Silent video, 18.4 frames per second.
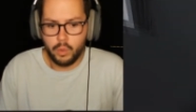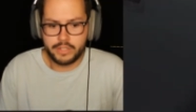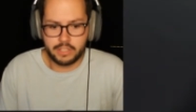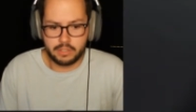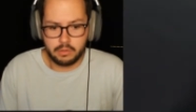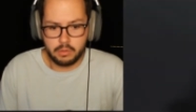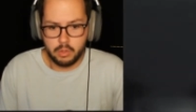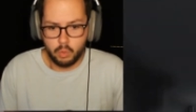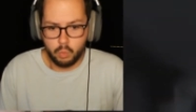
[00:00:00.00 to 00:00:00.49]
What
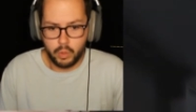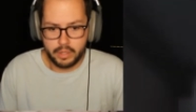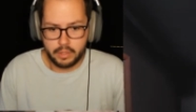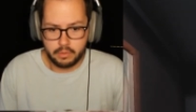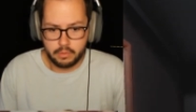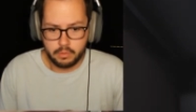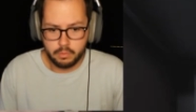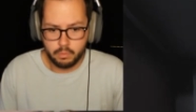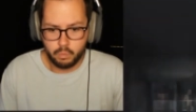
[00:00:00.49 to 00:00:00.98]
the?
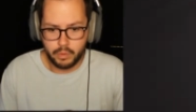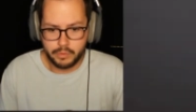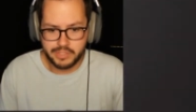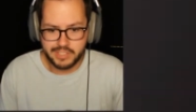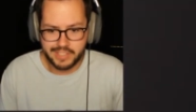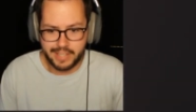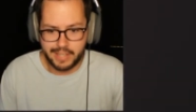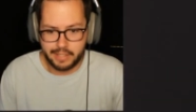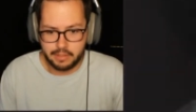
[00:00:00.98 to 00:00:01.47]
What? What
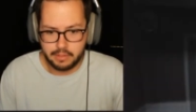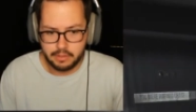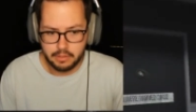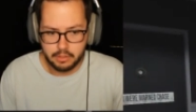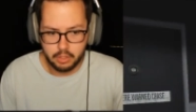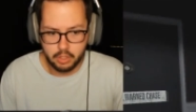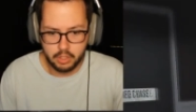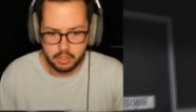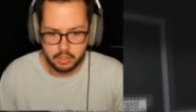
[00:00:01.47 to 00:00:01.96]
was that?
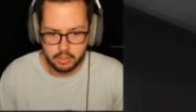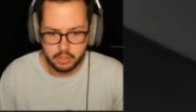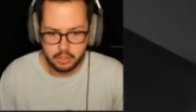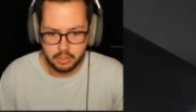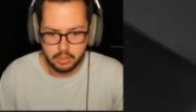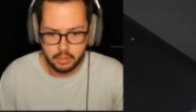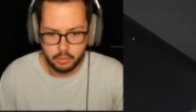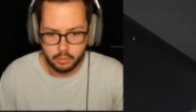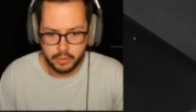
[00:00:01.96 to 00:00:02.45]
Huh?
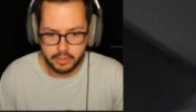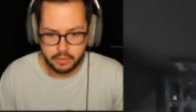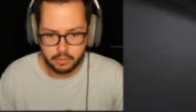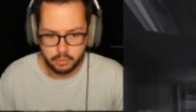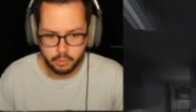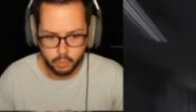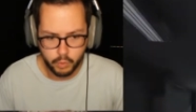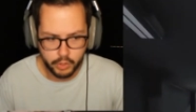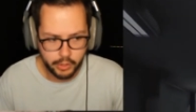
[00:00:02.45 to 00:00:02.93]
Wait,
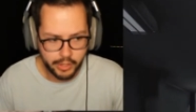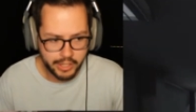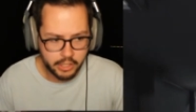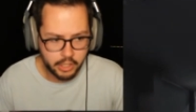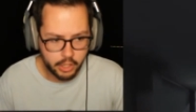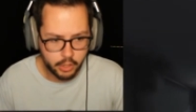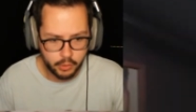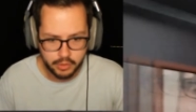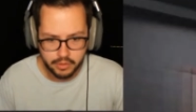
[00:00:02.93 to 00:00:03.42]
where do I
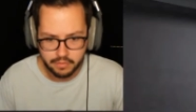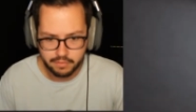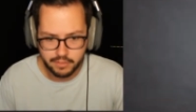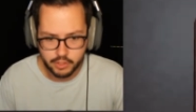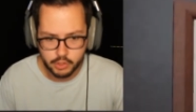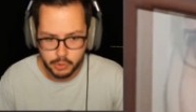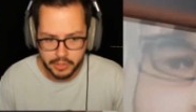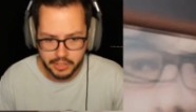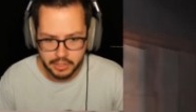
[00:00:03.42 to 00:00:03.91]
go?
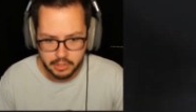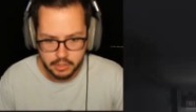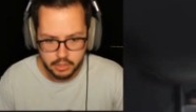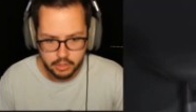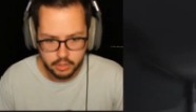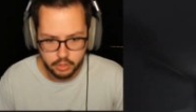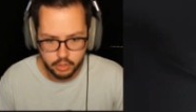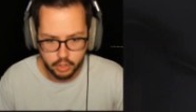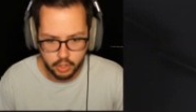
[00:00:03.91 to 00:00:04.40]
This way?
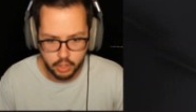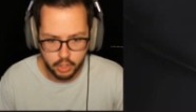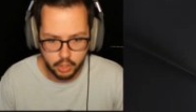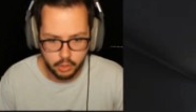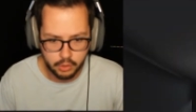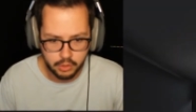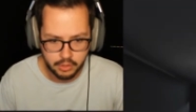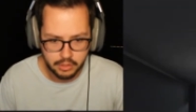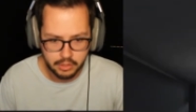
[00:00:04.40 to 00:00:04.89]

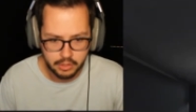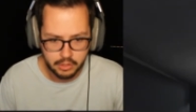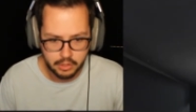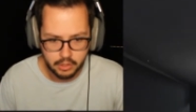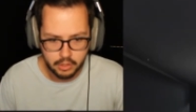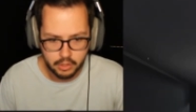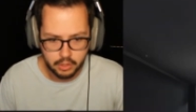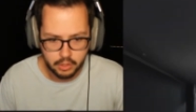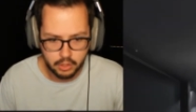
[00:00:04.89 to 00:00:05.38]
No.
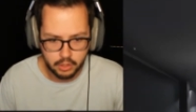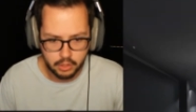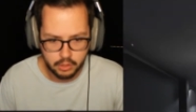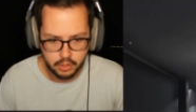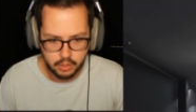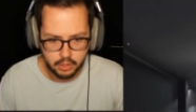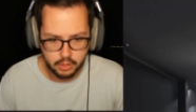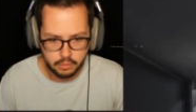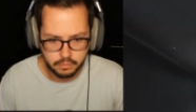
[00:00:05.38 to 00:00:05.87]

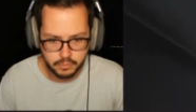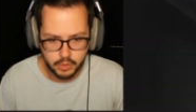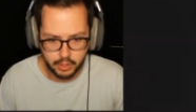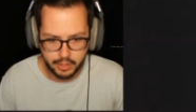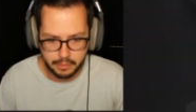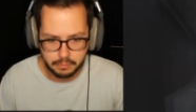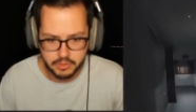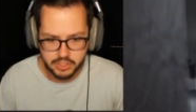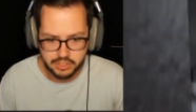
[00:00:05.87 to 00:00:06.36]
Oh, oh,
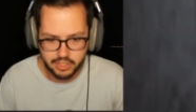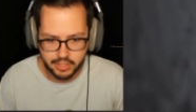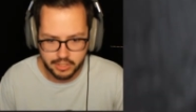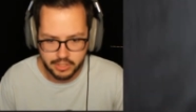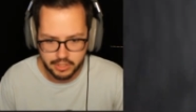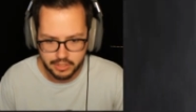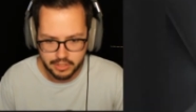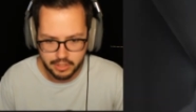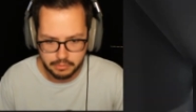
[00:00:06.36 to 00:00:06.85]
I'm
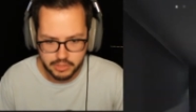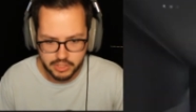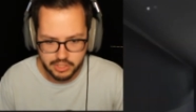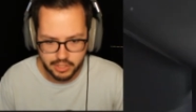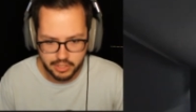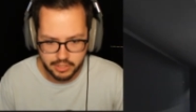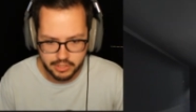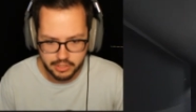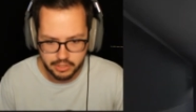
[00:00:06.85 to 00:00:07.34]
stuck. I'm
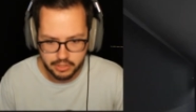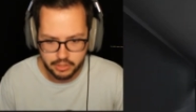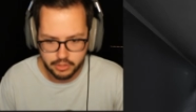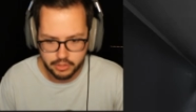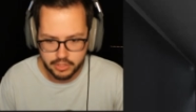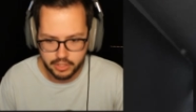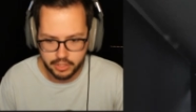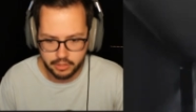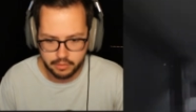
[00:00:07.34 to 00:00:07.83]
stuck.
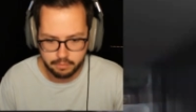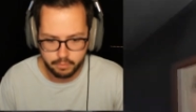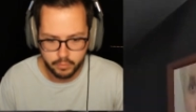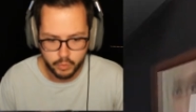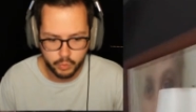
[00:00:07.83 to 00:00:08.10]
Okay,